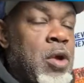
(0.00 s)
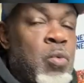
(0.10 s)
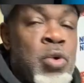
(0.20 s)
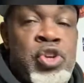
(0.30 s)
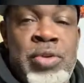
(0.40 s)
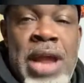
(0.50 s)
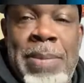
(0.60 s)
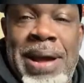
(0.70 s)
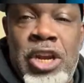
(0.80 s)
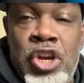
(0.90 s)
What you're not
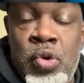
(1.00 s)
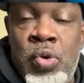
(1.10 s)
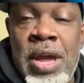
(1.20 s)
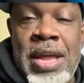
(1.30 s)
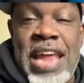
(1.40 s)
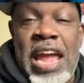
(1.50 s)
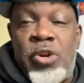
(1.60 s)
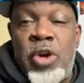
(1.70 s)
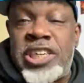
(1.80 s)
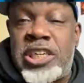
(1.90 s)
about to do, they
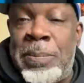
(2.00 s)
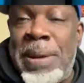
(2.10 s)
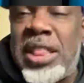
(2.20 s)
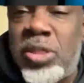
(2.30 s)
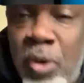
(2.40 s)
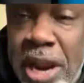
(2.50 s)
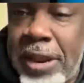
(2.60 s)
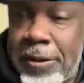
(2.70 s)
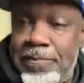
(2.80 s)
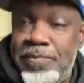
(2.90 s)
crushed the big
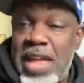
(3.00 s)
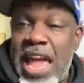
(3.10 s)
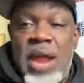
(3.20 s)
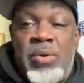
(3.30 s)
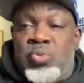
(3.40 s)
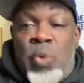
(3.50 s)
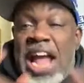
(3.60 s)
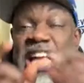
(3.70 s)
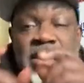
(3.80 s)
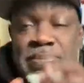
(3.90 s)
3, and it was
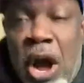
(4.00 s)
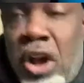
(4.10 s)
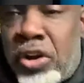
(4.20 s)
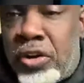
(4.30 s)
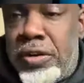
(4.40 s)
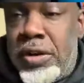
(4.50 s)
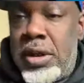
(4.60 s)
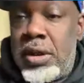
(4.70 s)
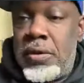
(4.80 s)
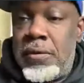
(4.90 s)
way smaller.
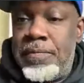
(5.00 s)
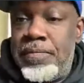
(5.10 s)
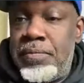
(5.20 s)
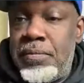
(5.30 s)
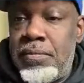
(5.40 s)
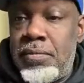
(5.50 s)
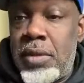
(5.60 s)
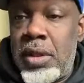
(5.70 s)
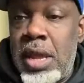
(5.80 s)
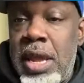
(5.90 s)
Mm-hmm.
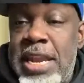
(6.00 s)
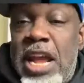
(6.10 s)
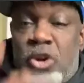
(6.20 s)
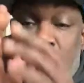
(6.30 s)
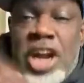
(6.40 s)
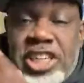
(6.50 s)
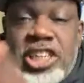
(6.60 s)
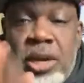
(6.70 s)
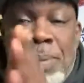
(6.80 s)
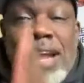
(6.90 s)
They crushed
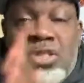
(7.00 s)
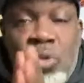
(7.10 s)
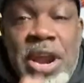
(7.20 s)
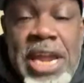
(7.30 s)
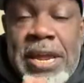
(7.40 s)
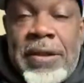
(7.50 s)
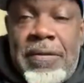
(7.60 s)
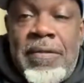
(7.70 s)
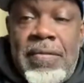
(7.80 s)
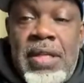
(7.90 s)
the big 3,
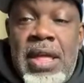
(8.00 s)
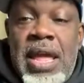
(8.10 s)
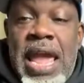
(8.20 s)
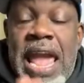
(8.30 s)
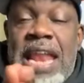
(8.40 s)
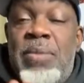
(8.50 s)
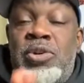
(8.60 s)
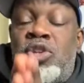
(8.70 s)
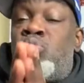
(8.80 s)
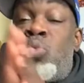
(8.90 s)
mm-hmm. and it
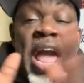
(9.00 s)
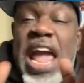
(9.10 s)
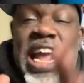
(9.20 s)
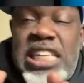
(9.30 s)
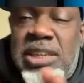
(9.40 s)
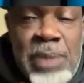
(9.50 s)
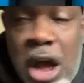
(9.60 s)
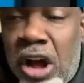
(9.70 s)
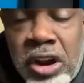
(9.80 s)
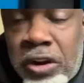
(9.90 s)
was way
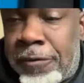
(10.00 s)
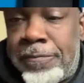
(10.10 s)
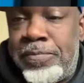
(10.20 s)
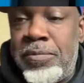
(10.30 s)
smaller.